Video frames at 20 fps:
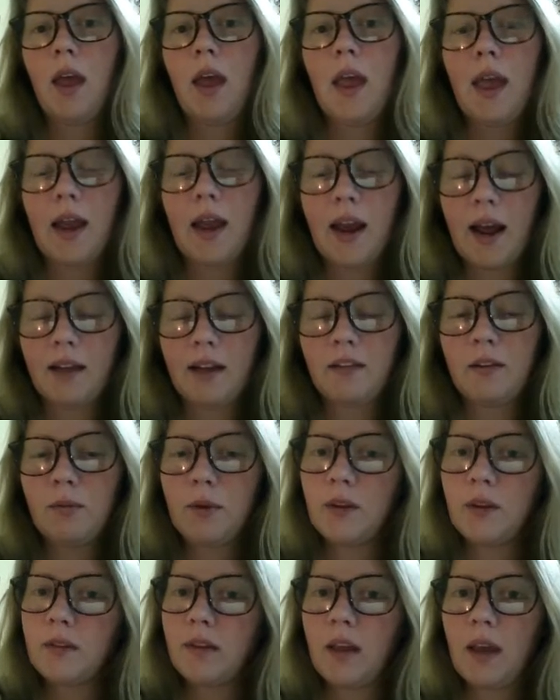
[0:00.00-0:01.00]
And as you
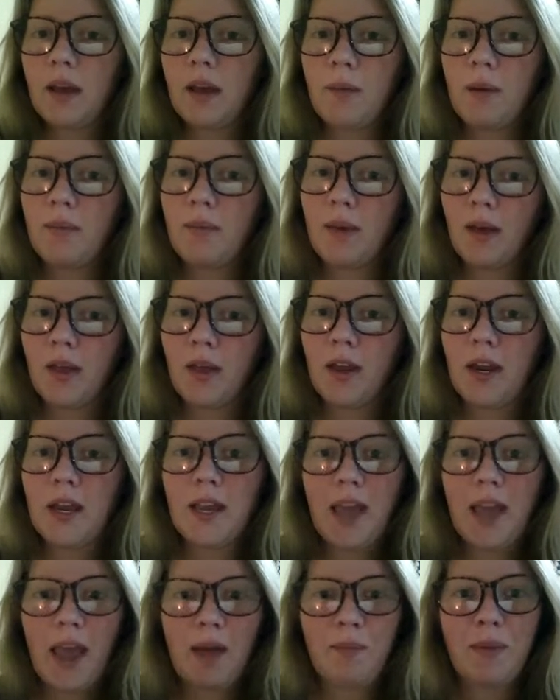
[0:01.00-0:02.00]
will see,
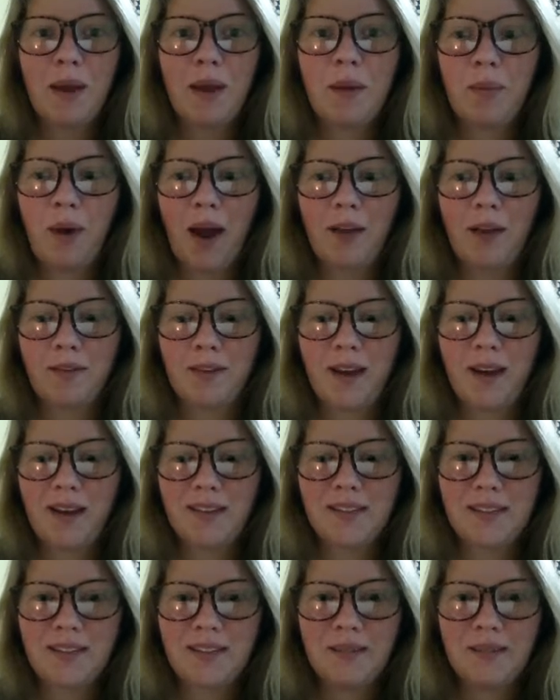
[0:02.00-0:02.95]
mobility can be a process.